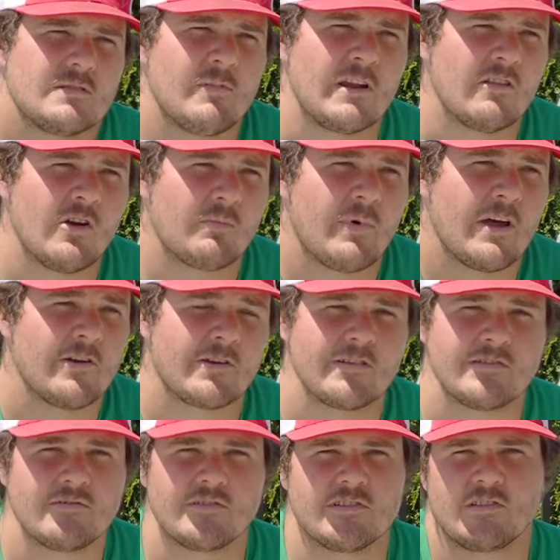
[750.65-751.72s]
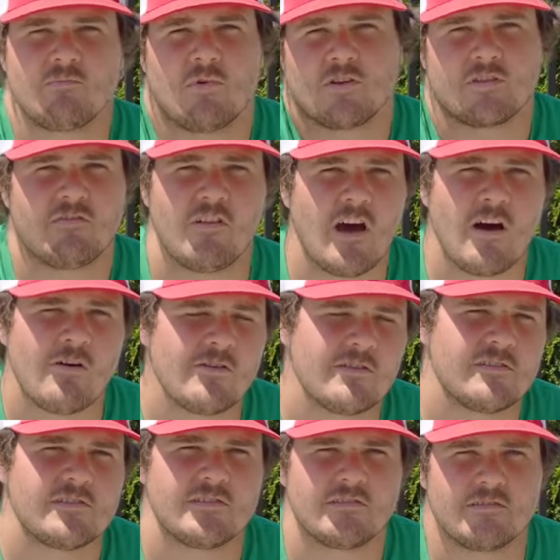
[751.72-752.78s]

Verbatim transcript: just made it look better because it was just a bunch of flowers